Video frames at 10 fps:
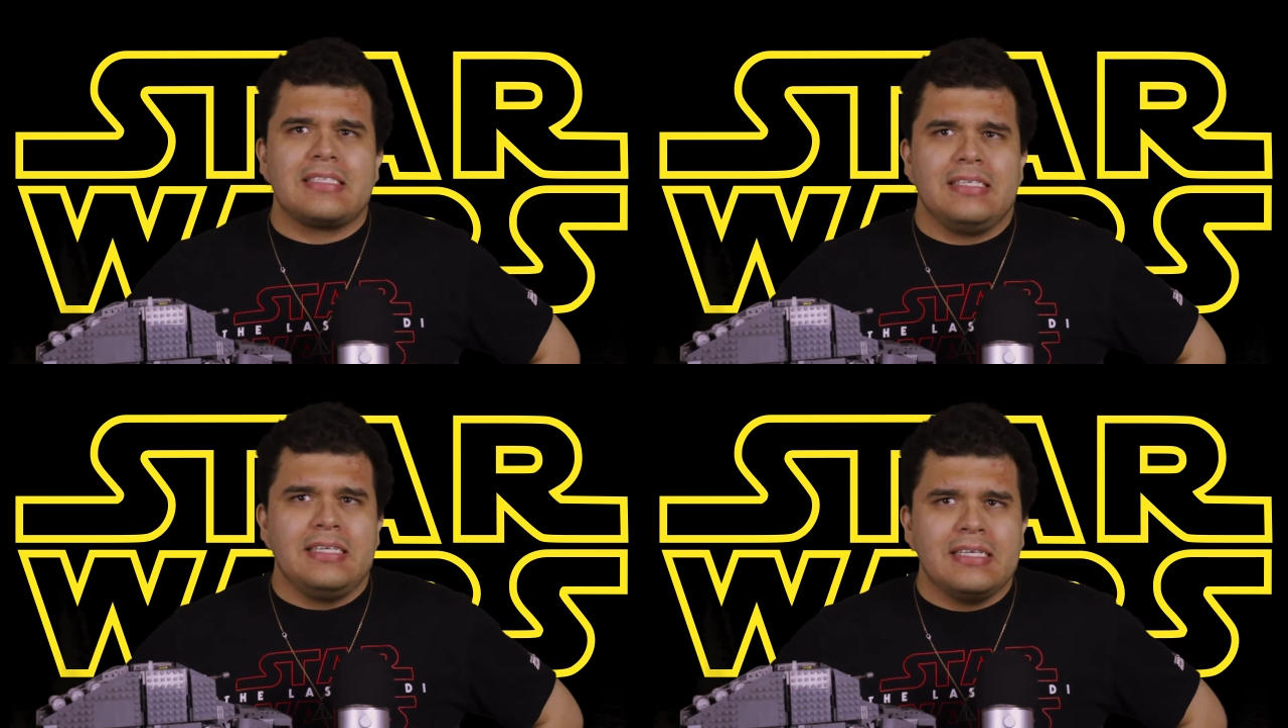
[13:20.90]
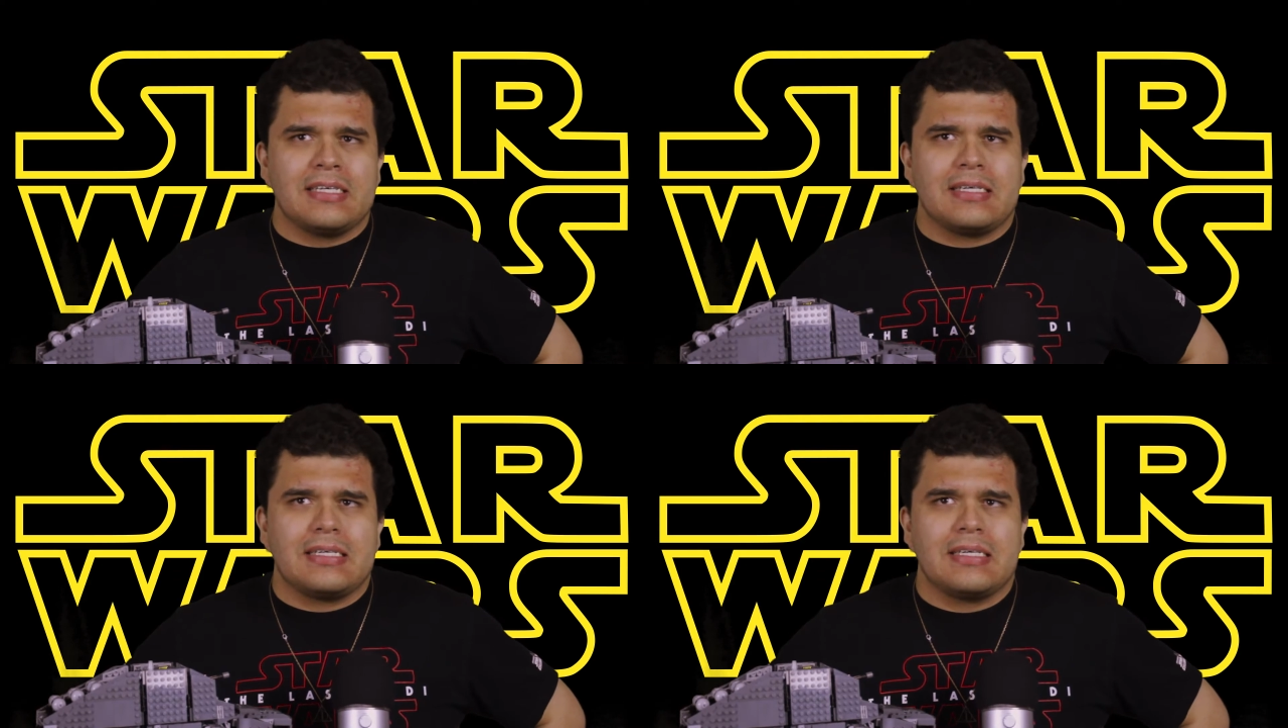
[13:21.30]

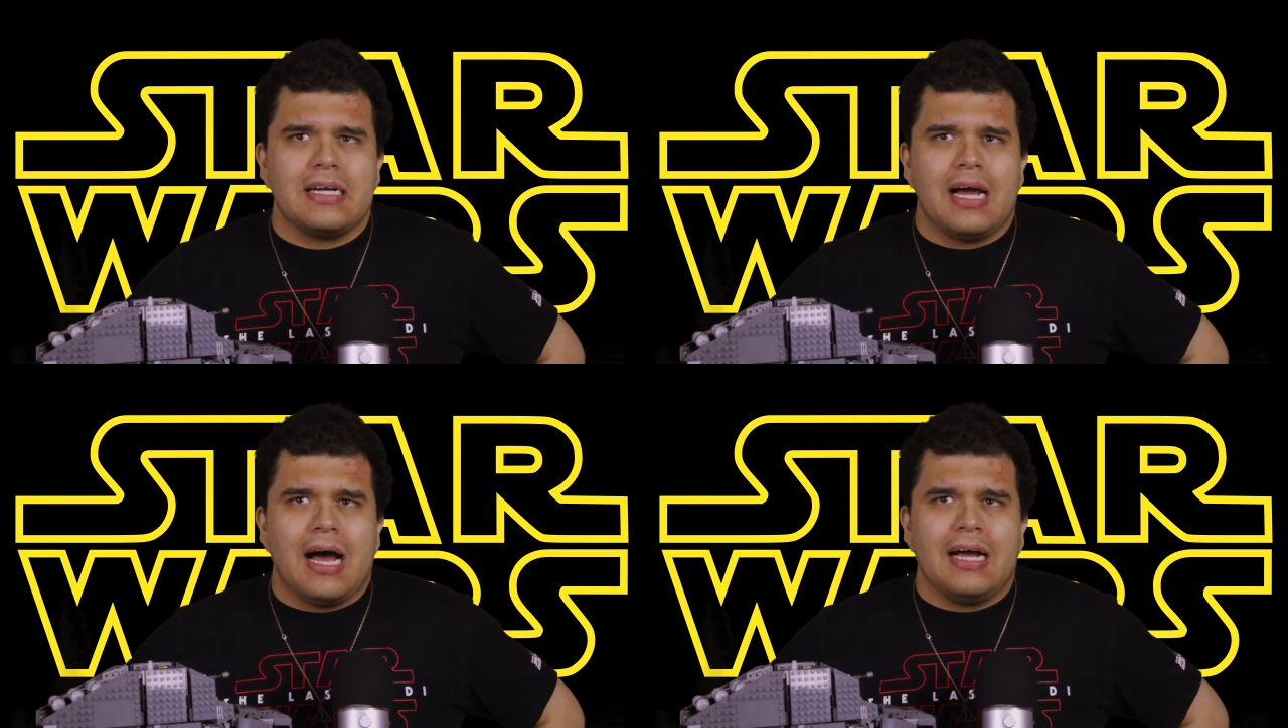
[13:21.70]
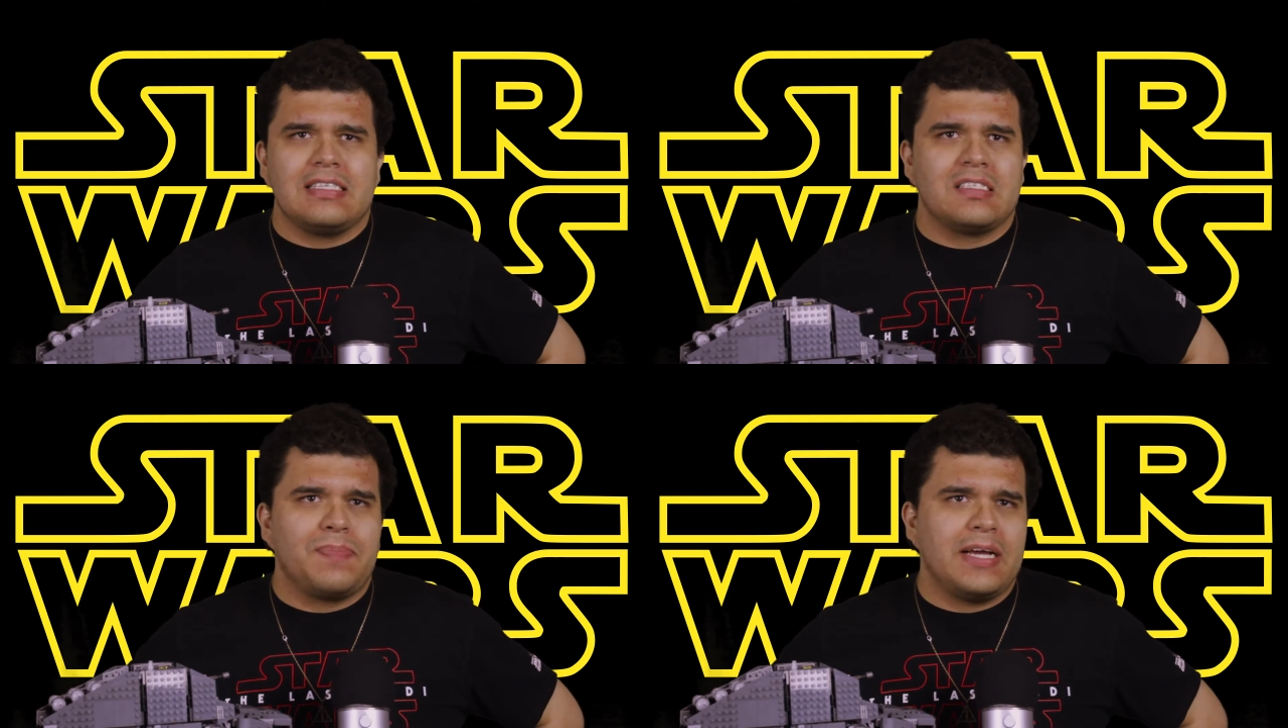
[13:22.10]
year, I
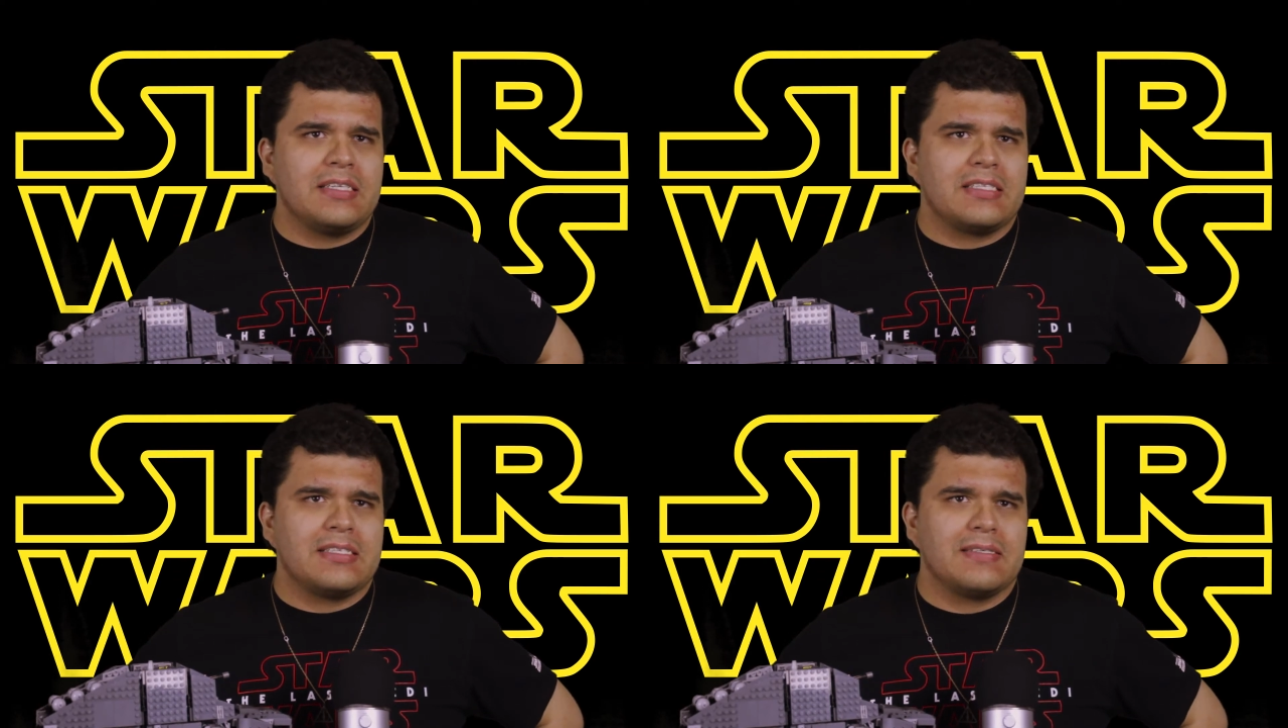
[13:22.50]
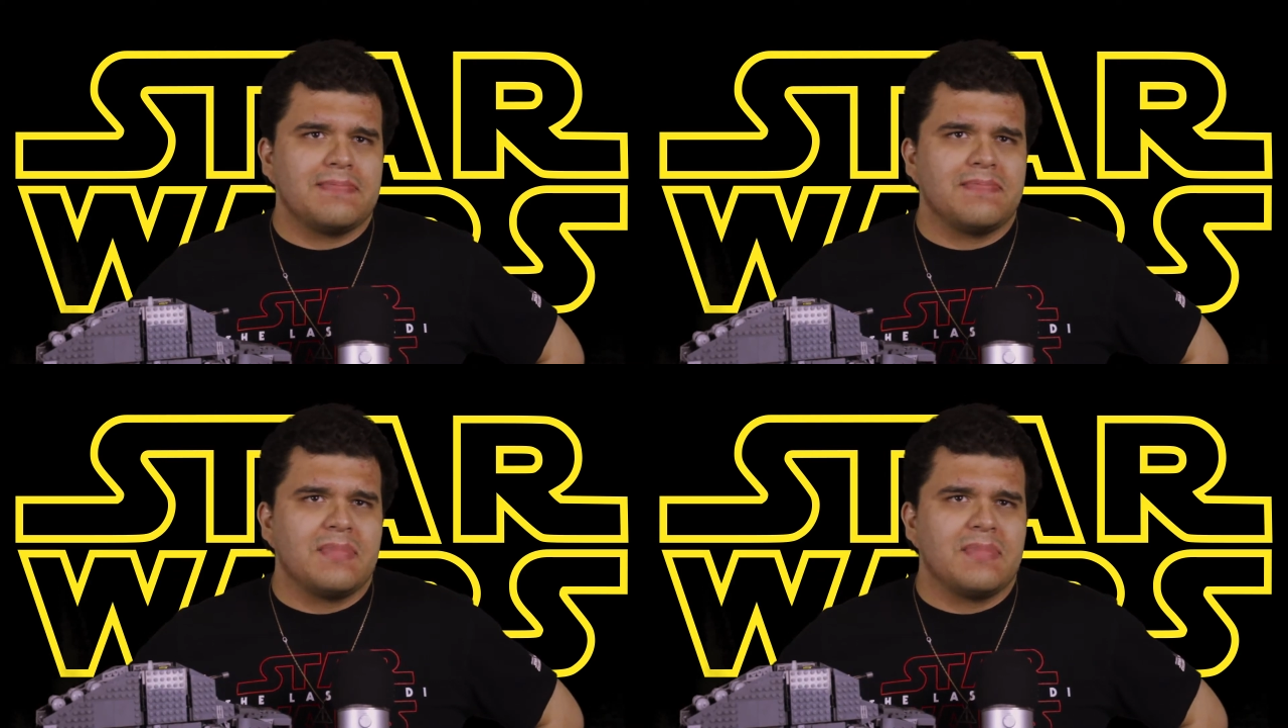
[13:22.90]
spent